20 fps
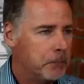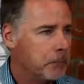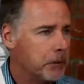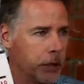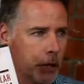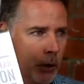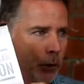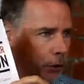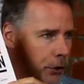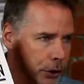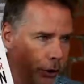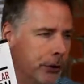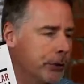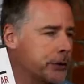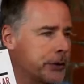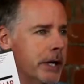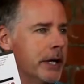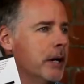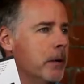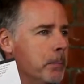you know,
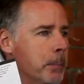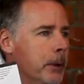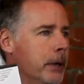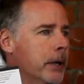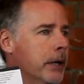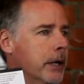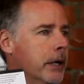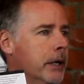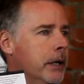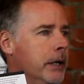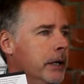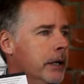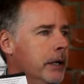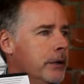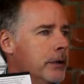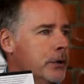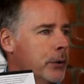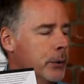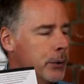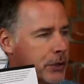using a book
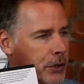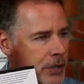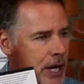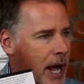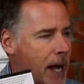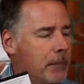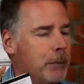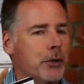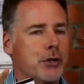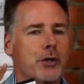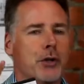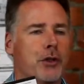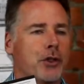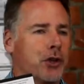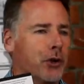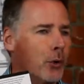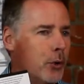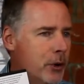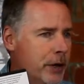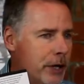to establish
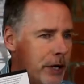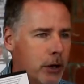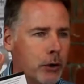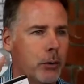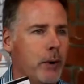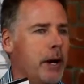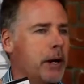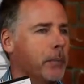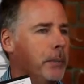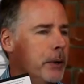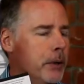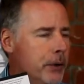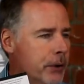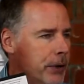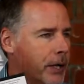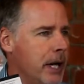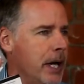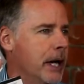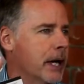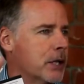authority,
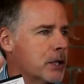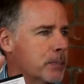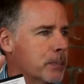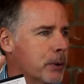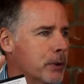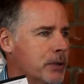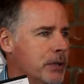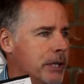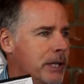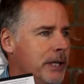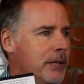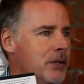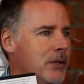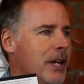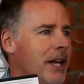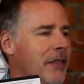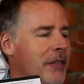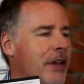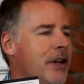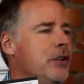credibility, expertise,
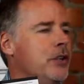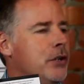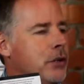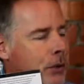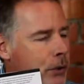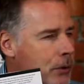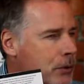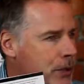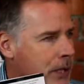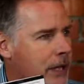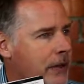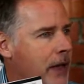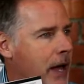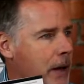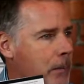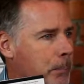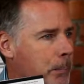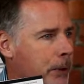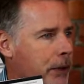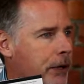and then using
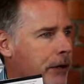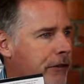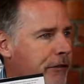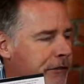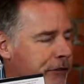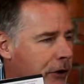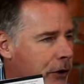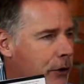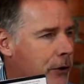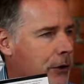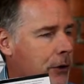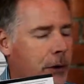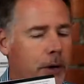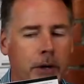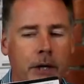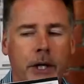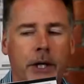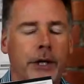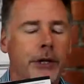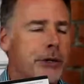that book
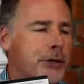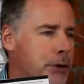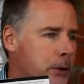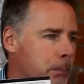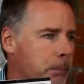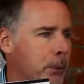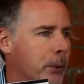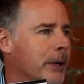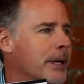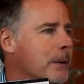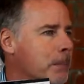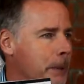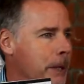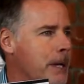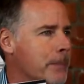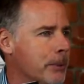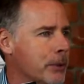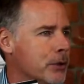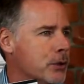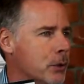further to bring
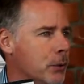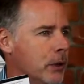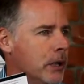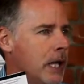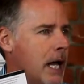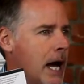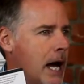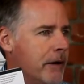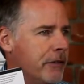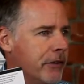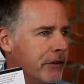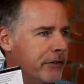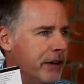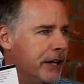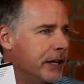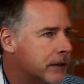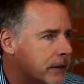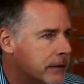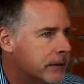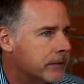people to a live
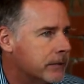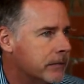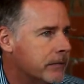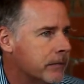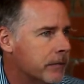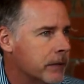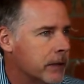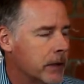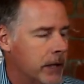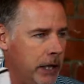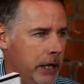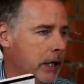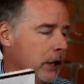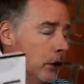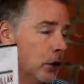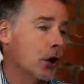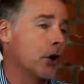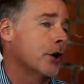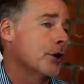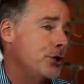event in a
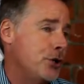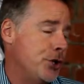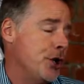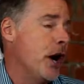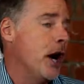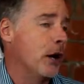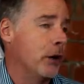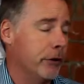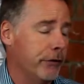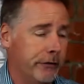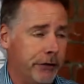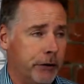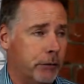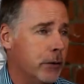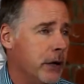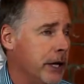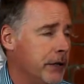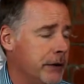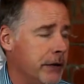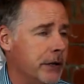large geography,
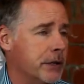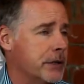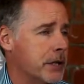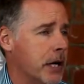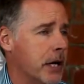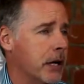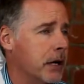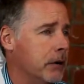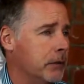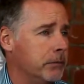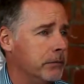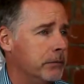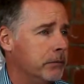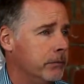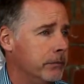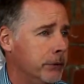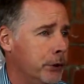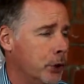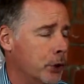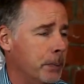right? The entire
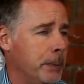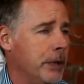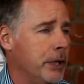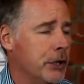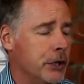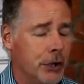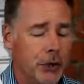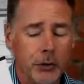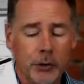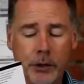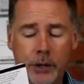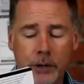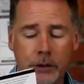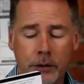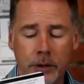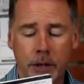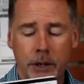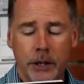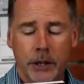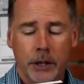European
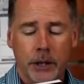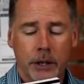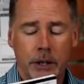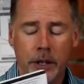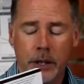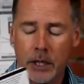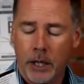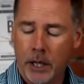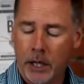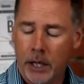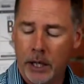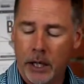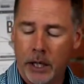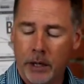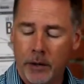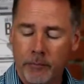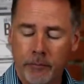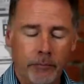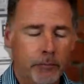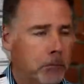Union.
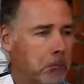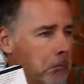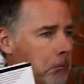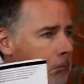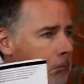Um,